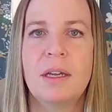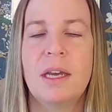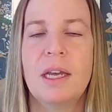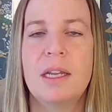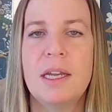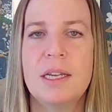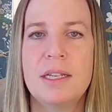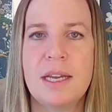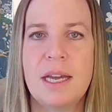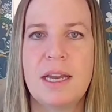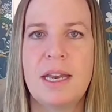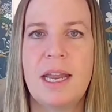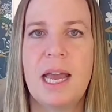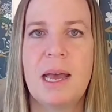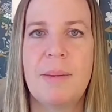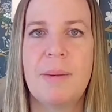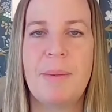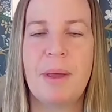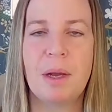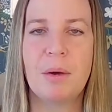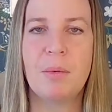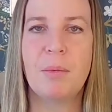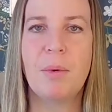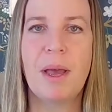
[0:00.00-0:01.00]
in a
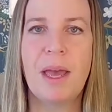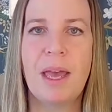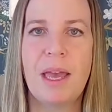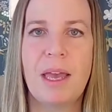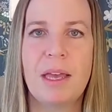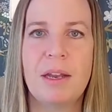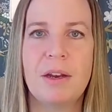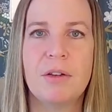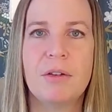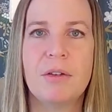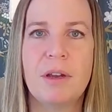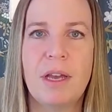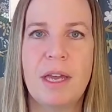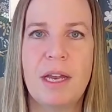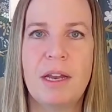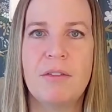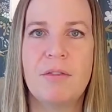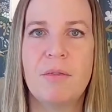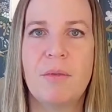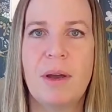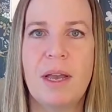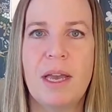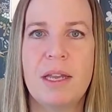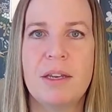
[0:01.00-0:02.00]
dynamic way, in a creative
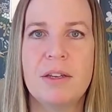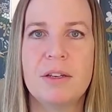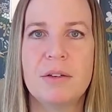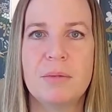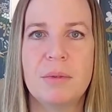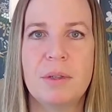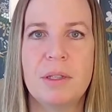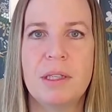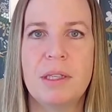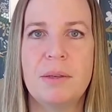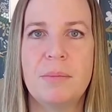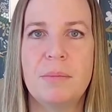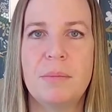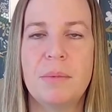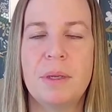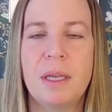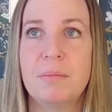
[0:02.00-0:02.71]
way, to really